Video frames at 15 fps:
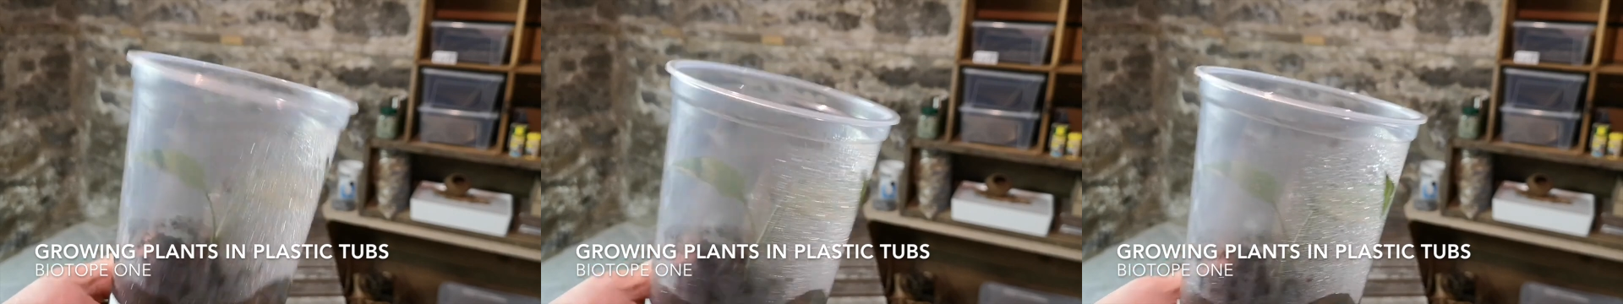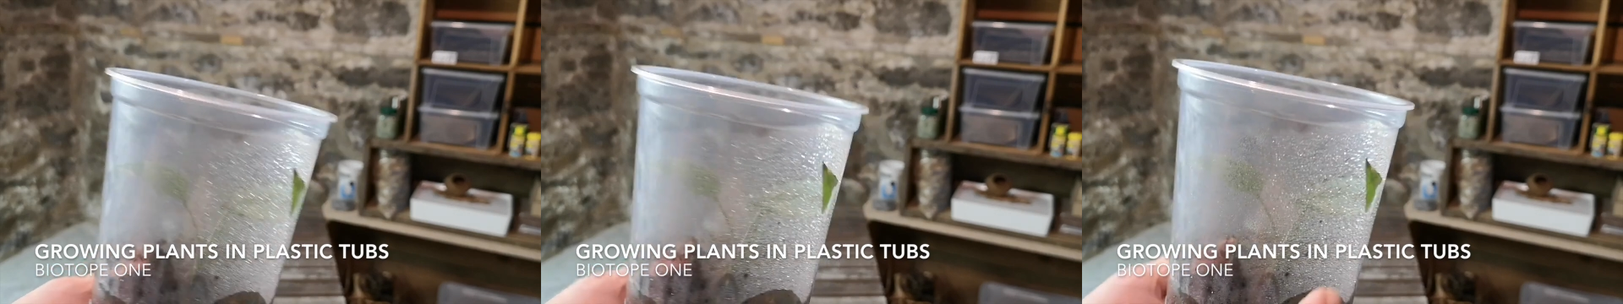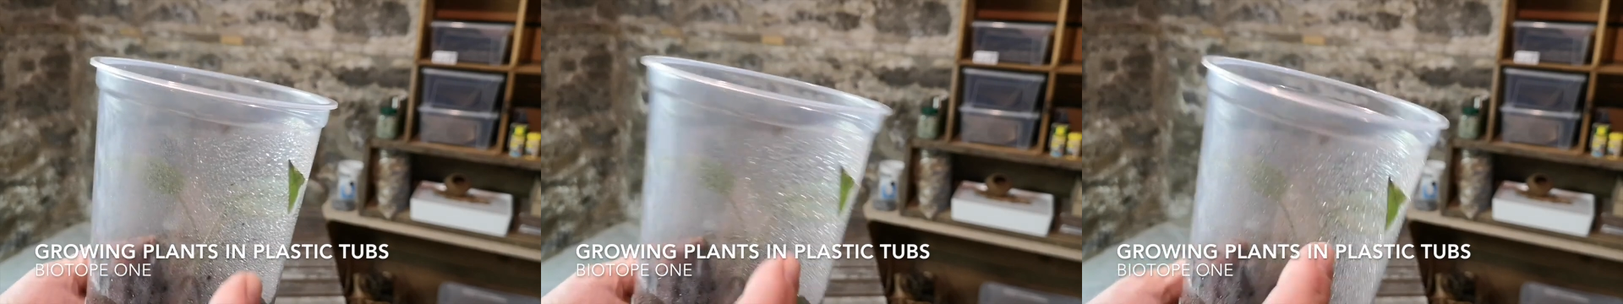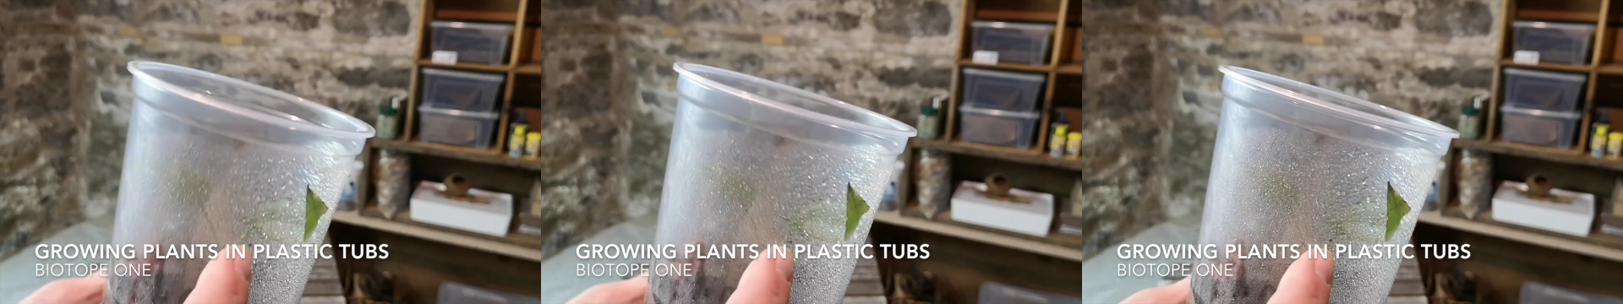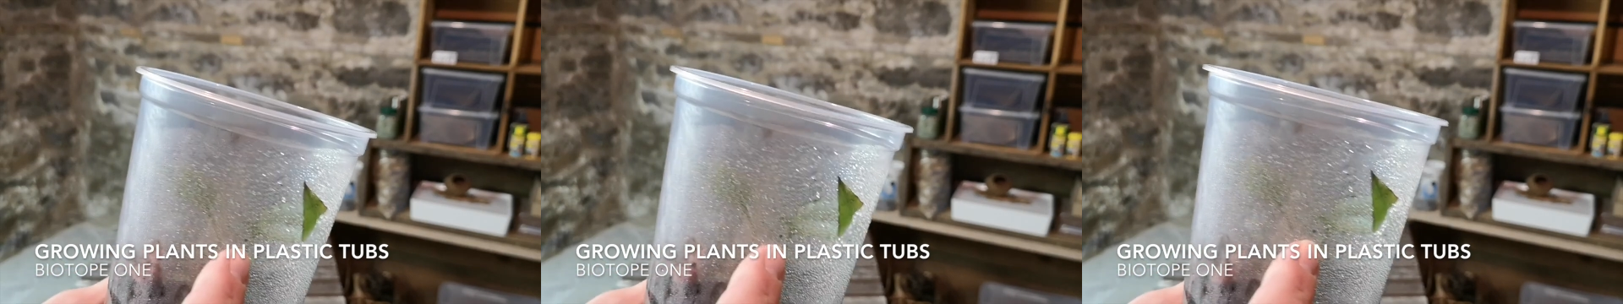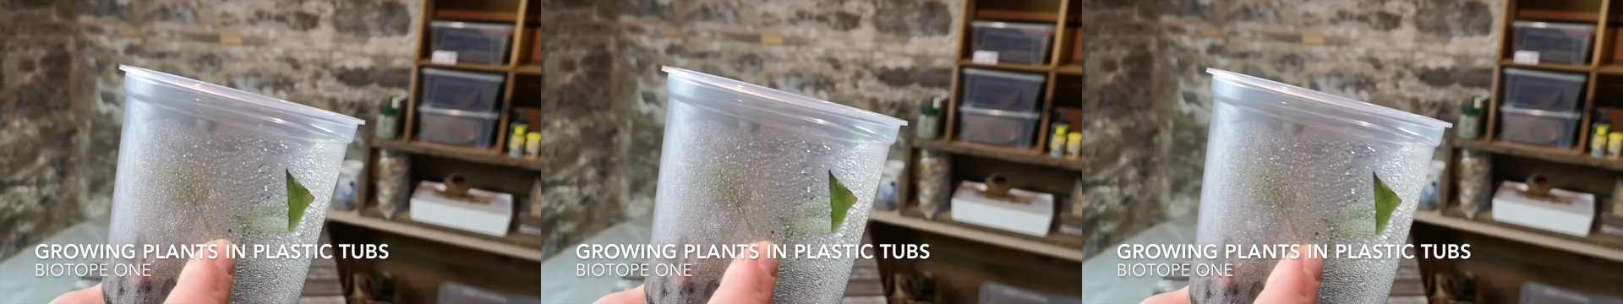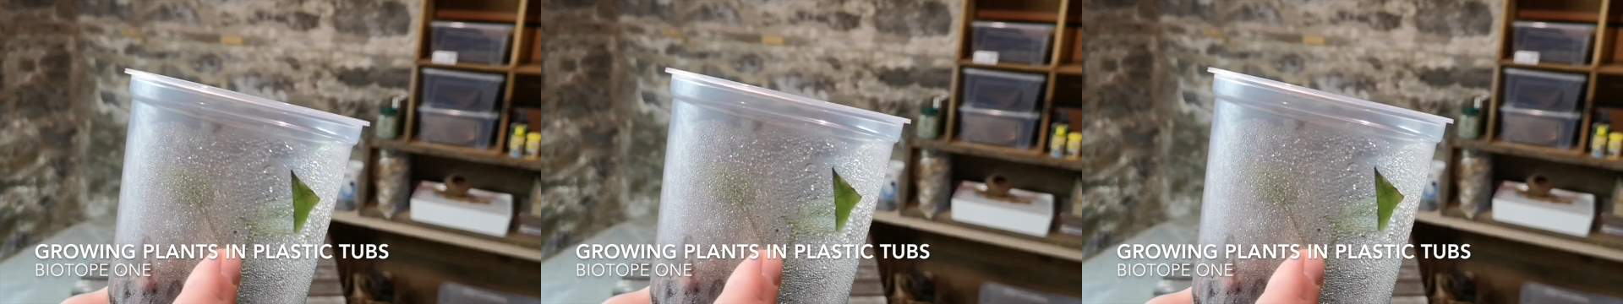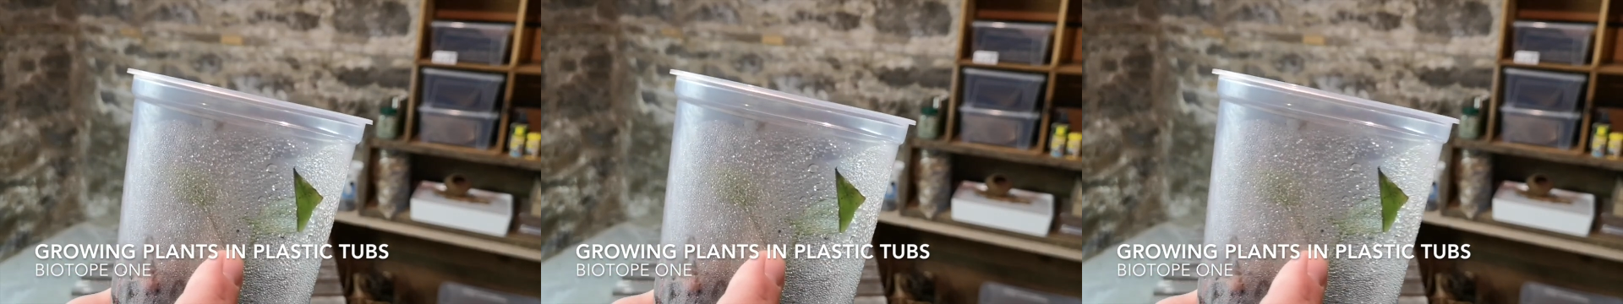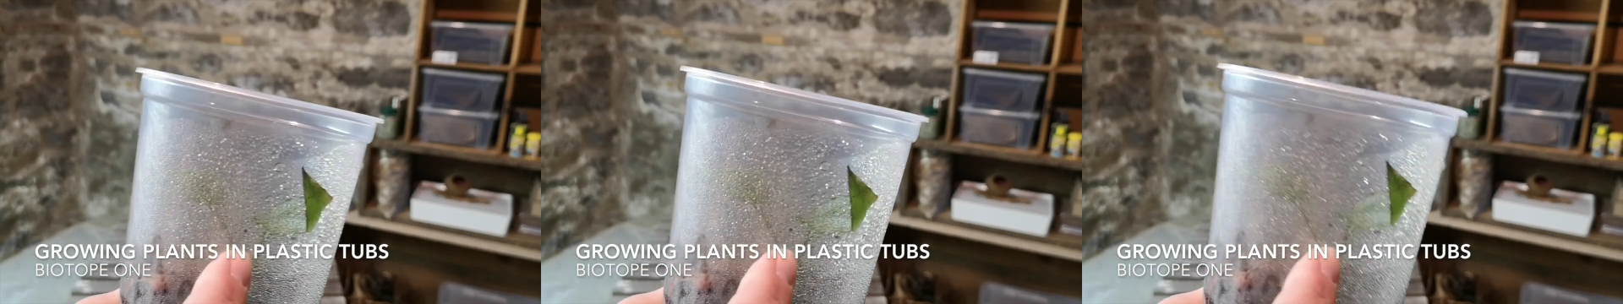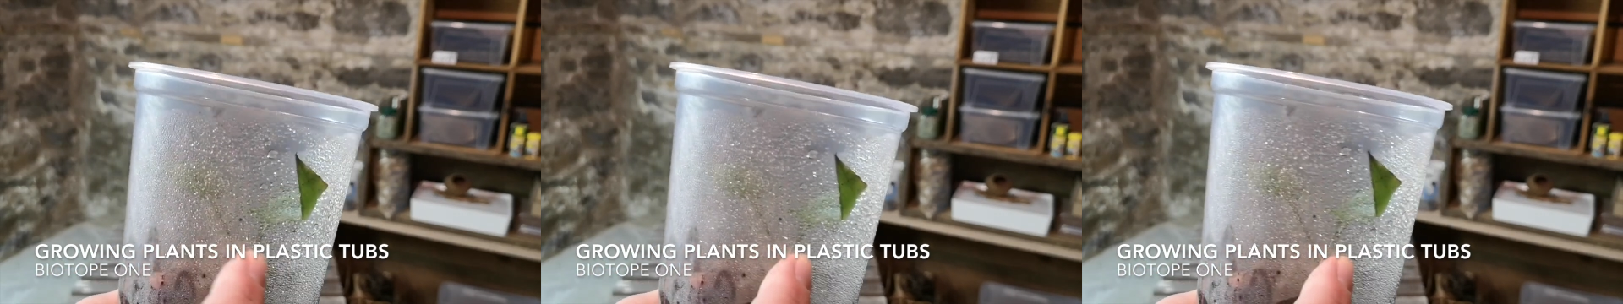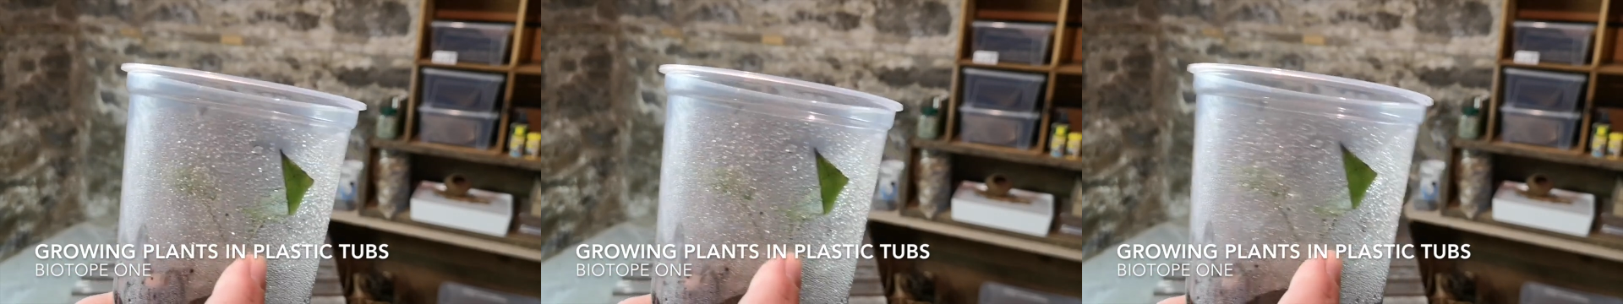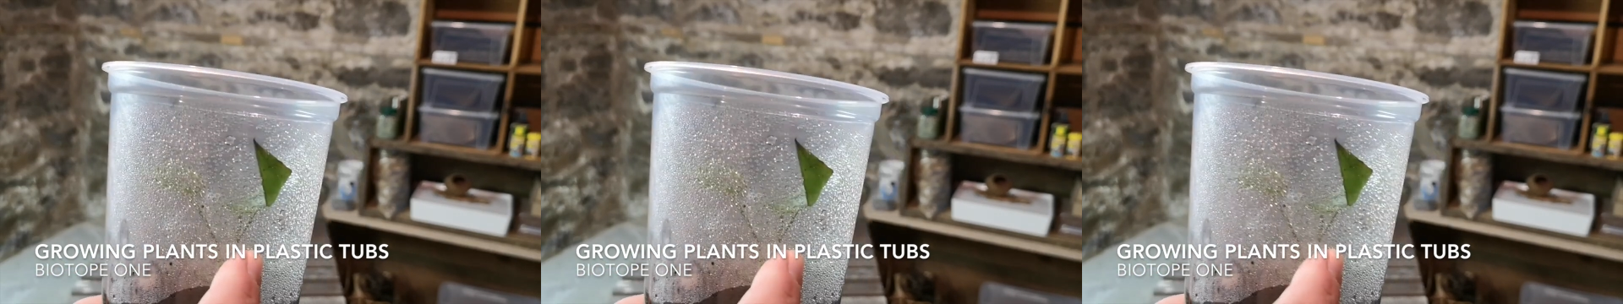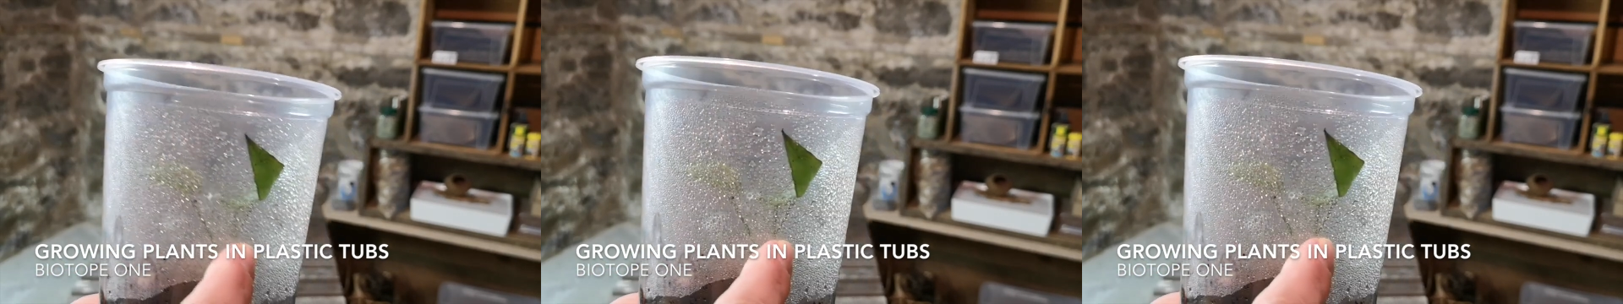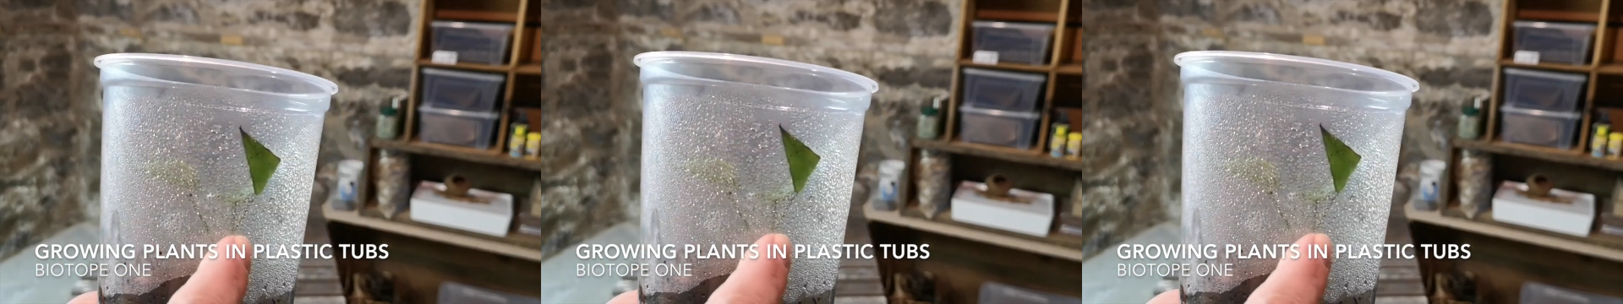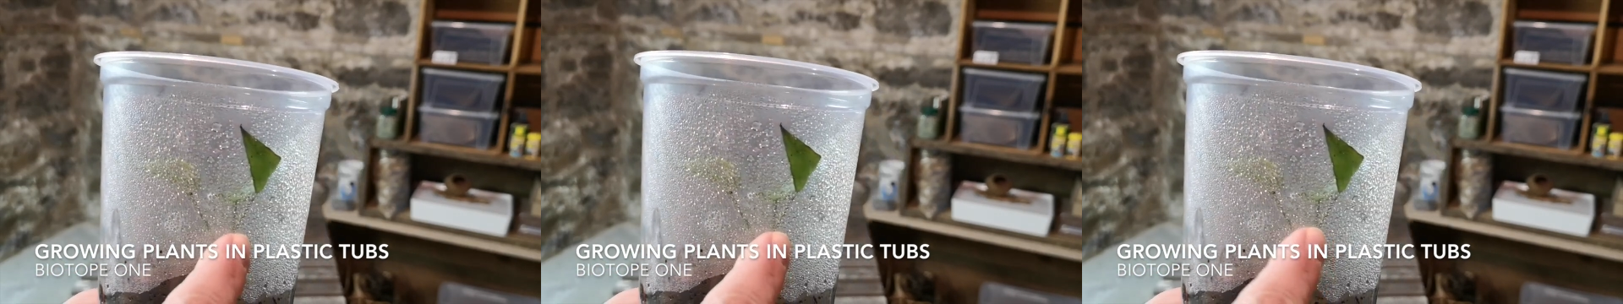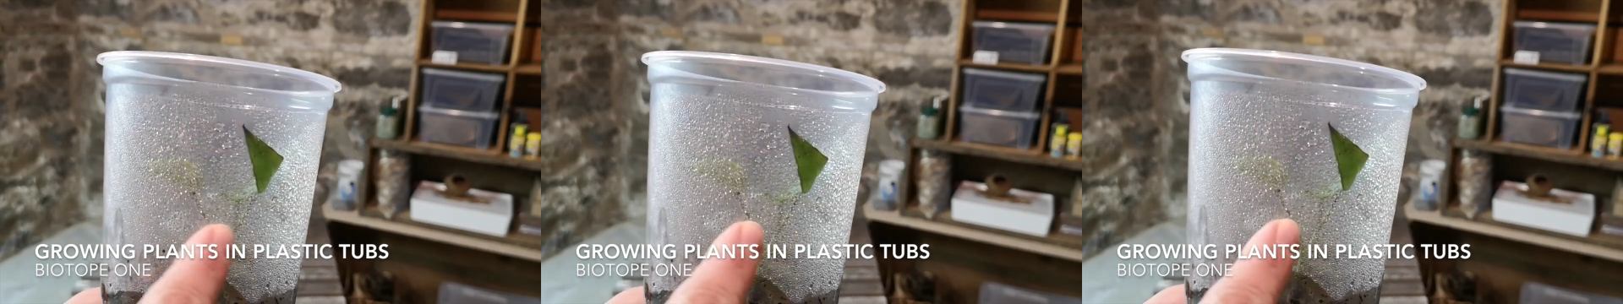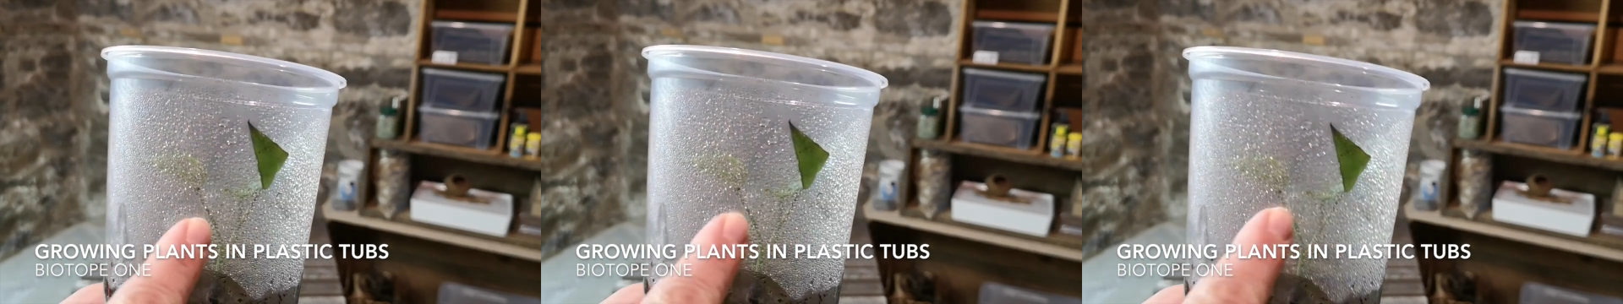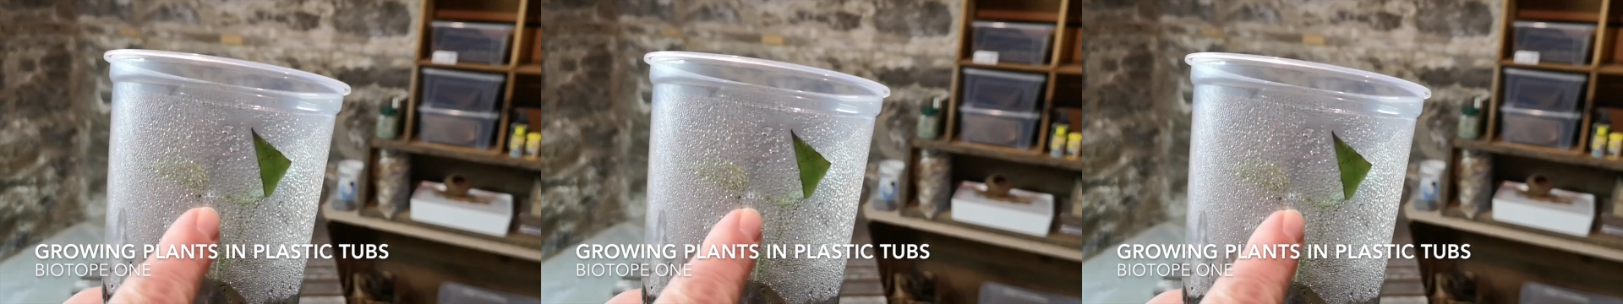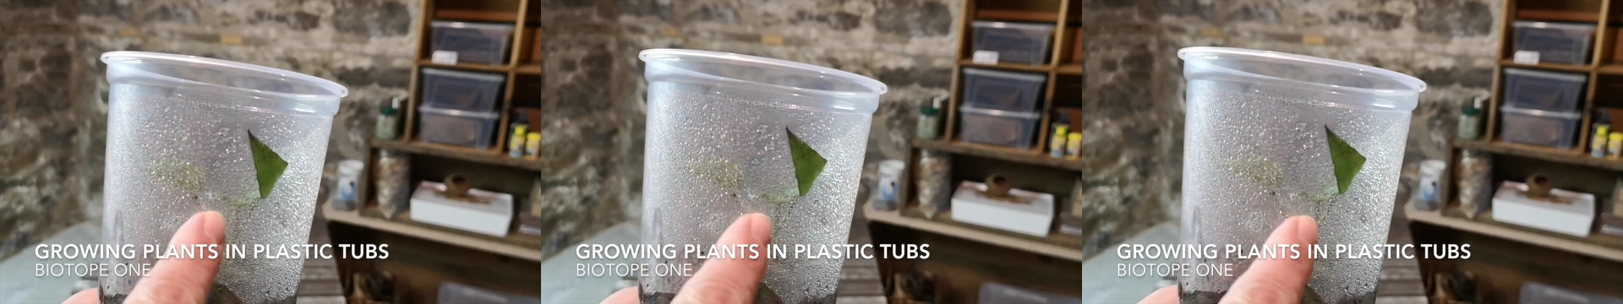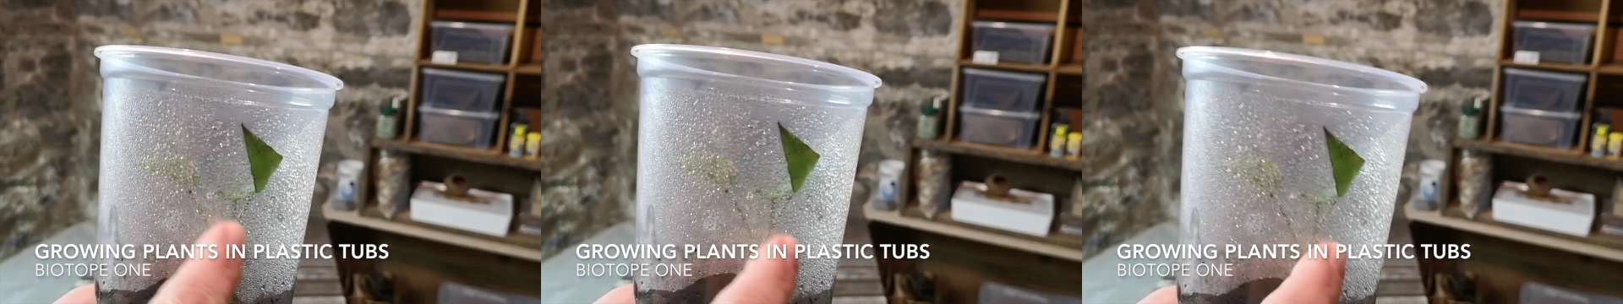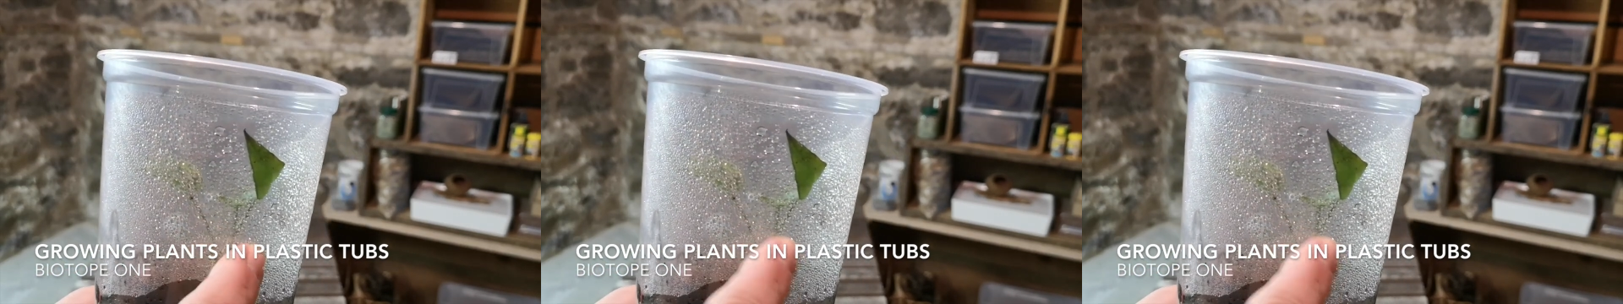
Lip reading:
No face is visible, so there are no lips to read.